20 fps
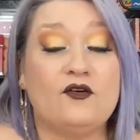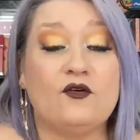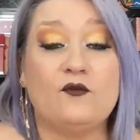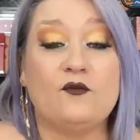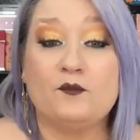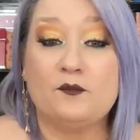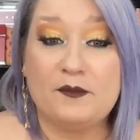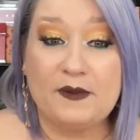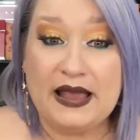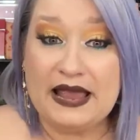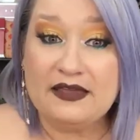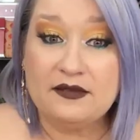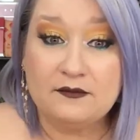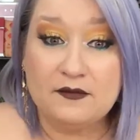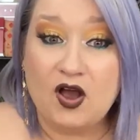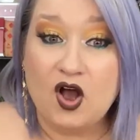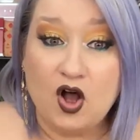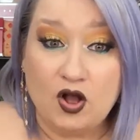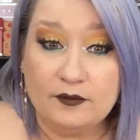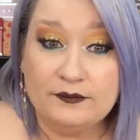by
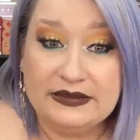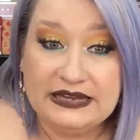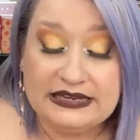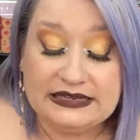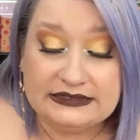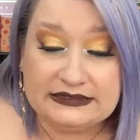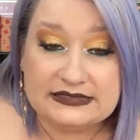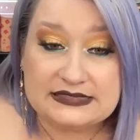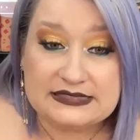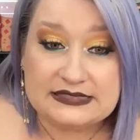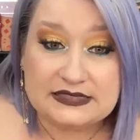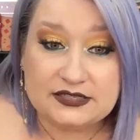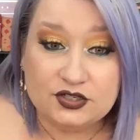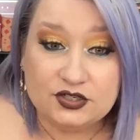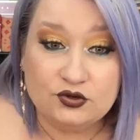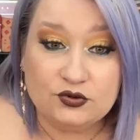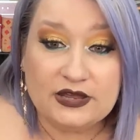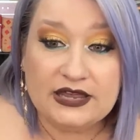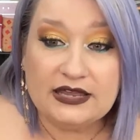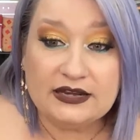all means,
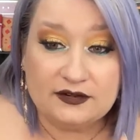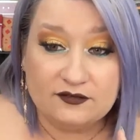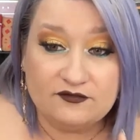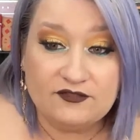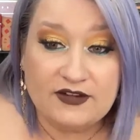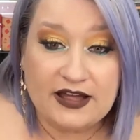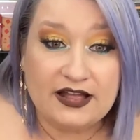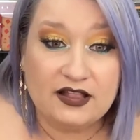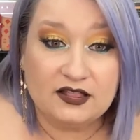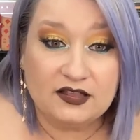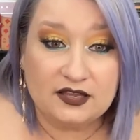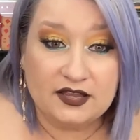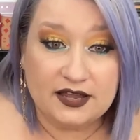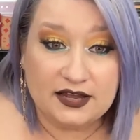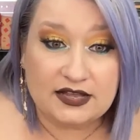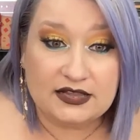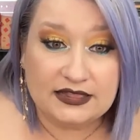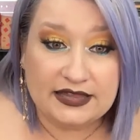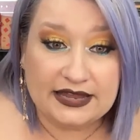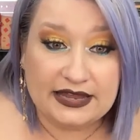you can file a
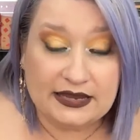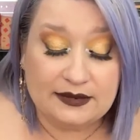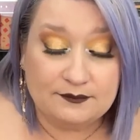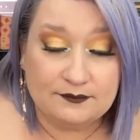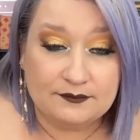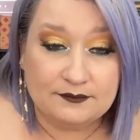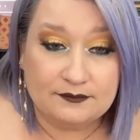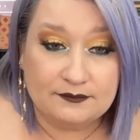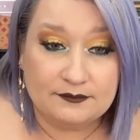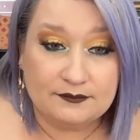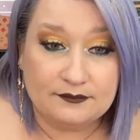claim